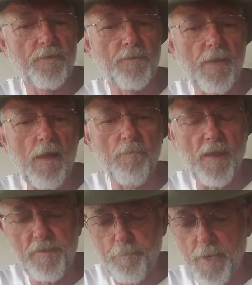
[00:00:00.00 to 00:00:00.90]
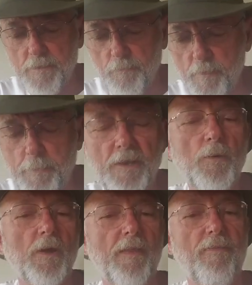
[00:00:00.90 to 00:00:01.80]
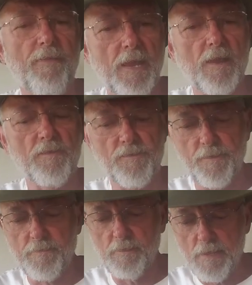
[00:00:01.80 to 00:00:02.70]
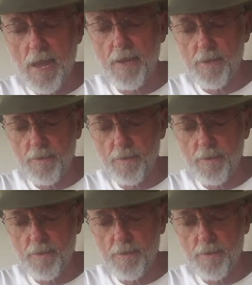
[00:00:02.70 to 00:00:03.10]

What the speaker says: So we've been doing things like